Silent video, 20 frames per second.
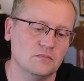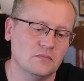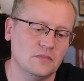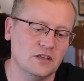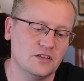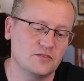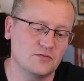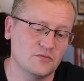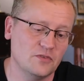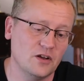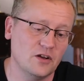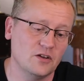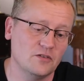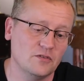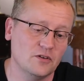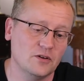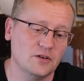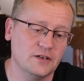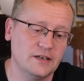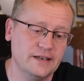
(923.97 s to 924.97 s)
It's very,
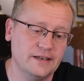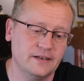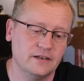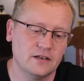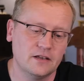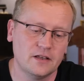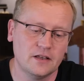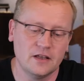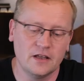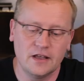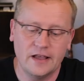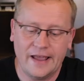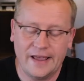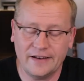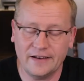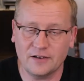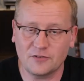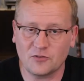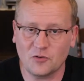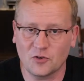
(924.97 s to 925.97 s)
very neat. And
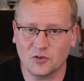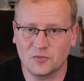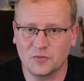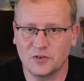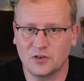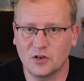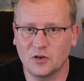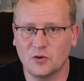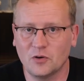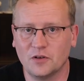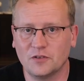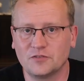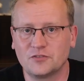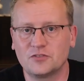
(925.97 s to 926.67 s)
then of course we go on